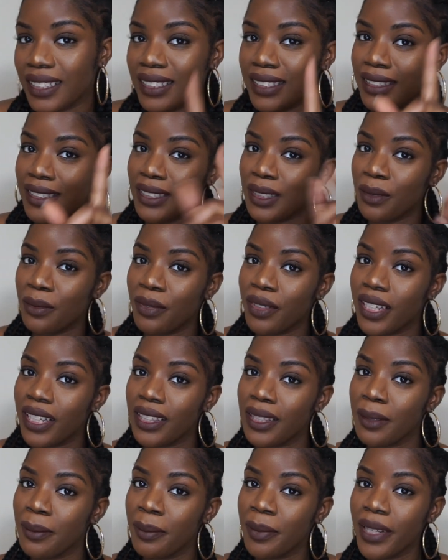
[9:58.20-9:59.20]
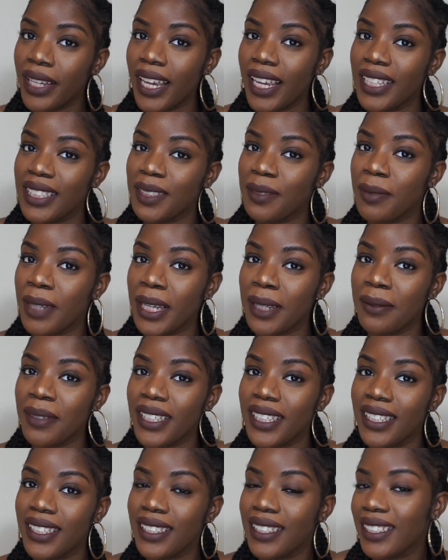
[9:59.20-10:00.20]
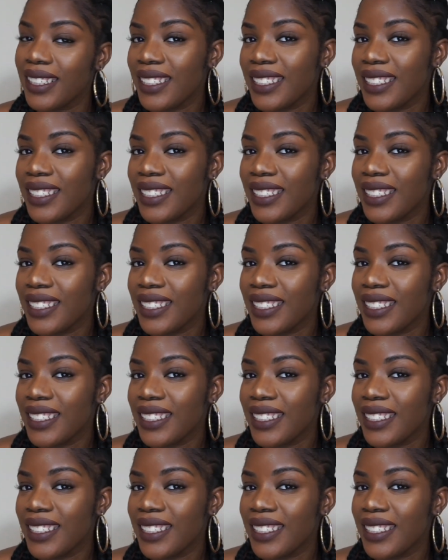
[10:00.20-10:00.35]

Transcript: and don't forget the big ass baby.